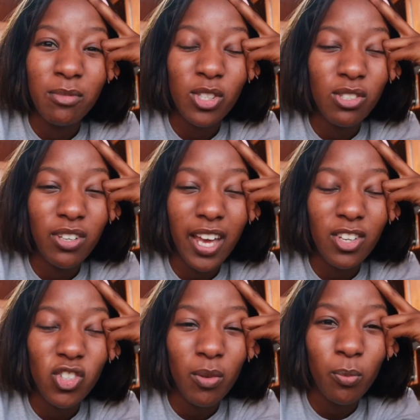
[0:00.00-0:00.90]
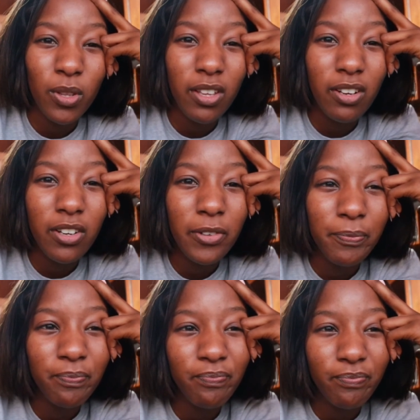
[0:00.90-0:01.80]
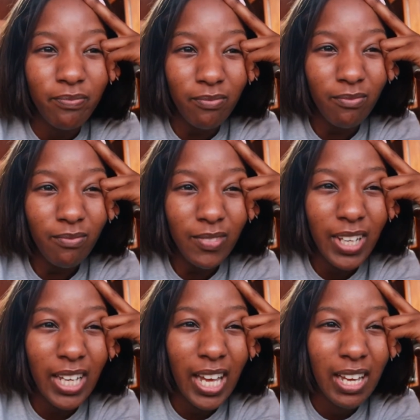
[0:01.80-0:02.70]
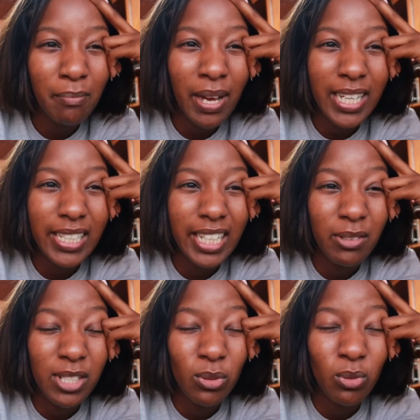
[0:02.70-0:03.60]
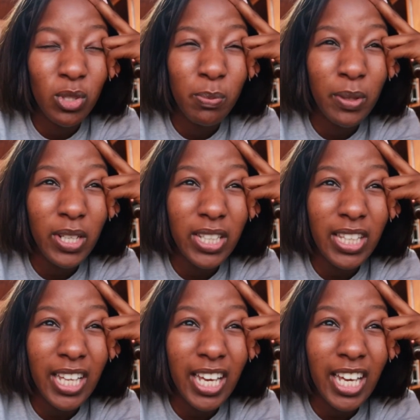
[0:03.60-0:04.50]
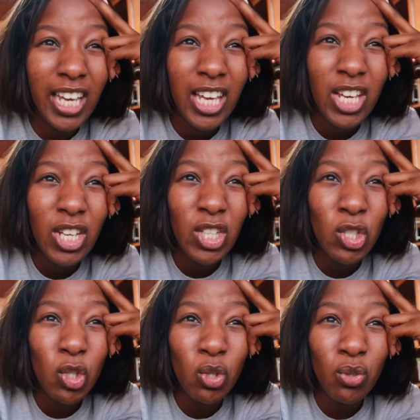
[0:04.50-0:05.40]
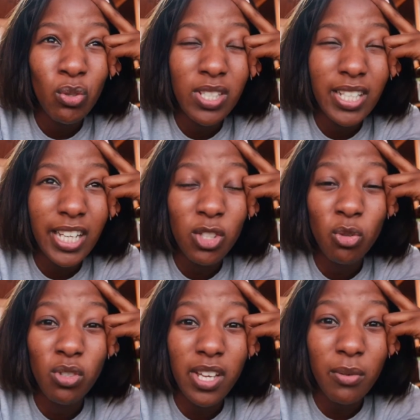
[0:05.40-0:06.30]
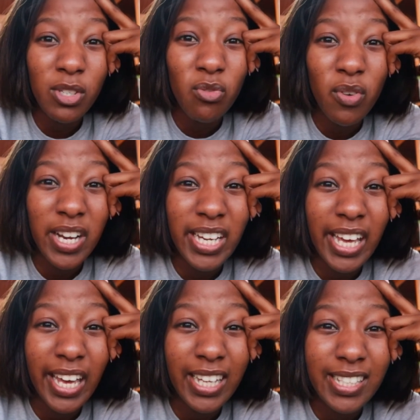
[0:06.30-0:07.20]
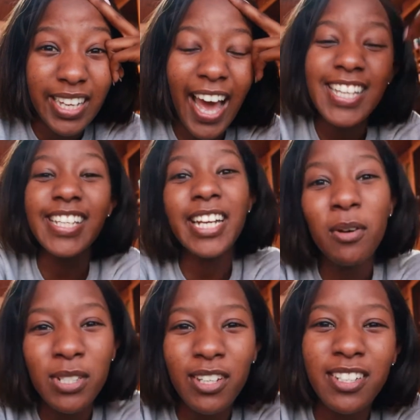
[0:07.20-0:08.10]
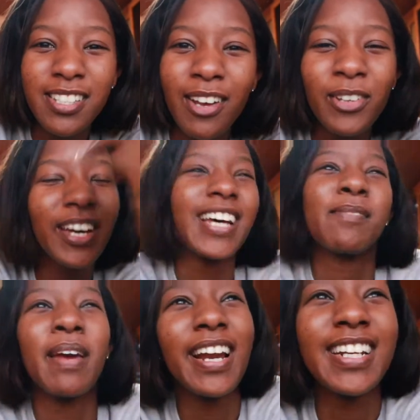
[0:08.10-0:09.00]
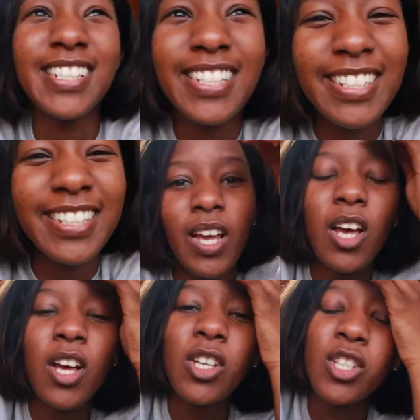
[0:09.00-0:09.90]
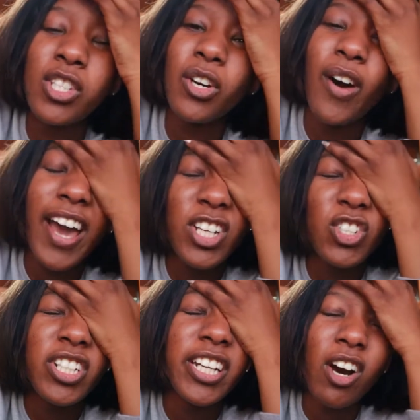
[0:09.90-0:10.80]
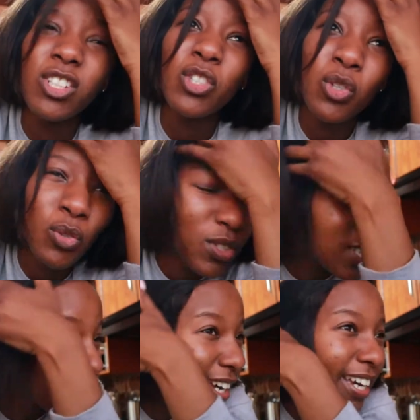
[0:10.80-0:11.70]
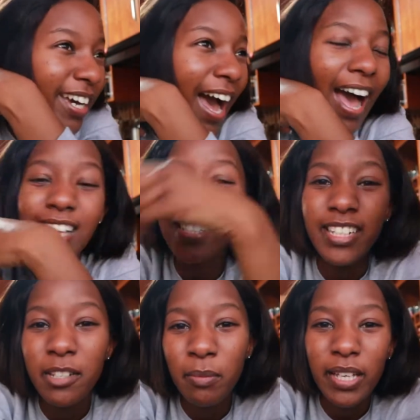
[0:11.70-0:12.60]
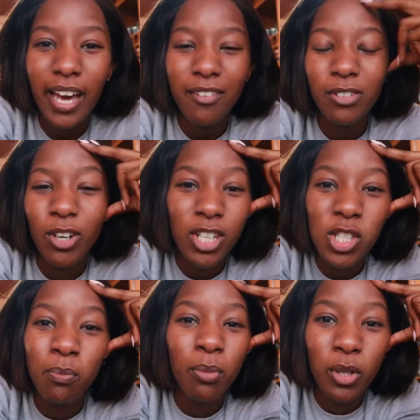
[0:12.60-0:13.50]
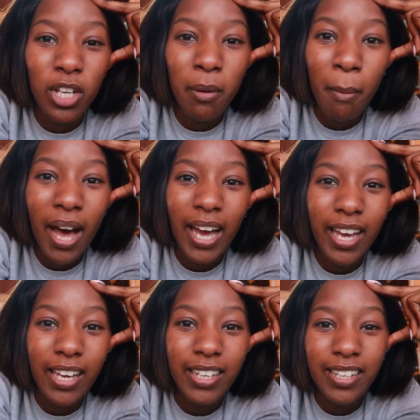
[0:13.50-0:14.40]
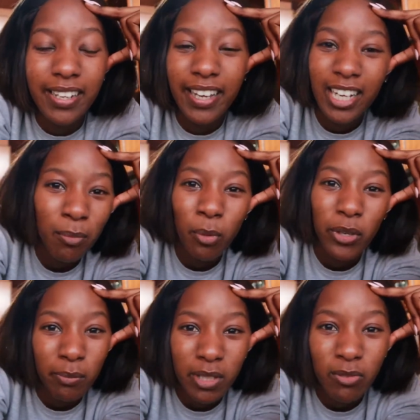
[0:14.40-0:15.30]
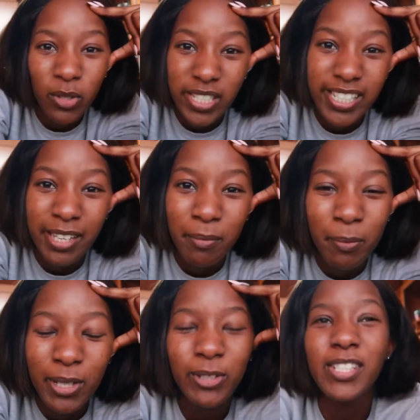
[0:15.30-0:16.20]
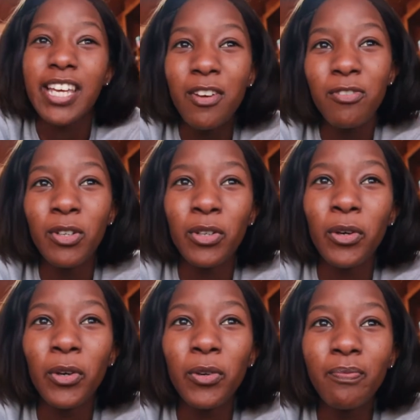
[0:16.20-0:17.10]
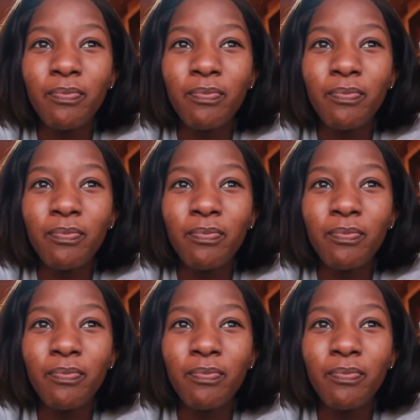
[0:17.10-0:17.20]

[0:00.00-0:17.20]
just to catch up with her uh, Monday it was Olu's birthday Tuesday Tuesday was really hectic I said I was gonna tell you guys but I didn't so actually on Tuesday, silly me, I forgot to book my nail appointment for December because if you know,